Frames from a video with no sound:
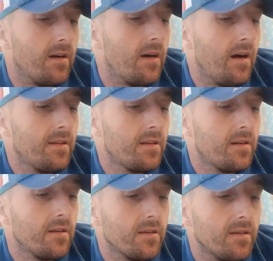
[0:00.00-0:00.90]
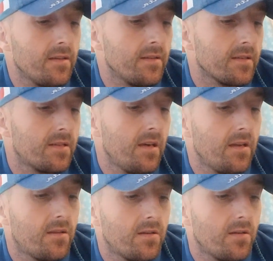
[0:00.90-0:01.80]
other in the
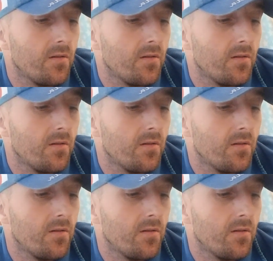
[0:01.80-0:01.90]
state